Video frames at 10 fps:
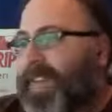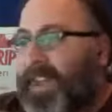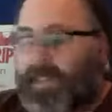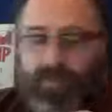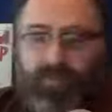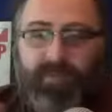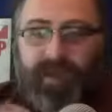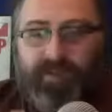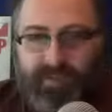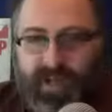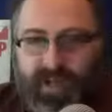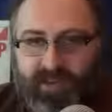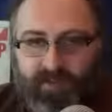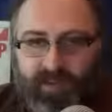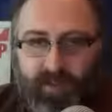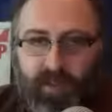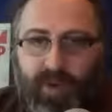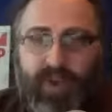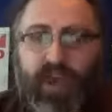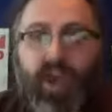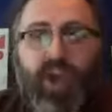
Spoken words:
is, from my subjective viewpoint,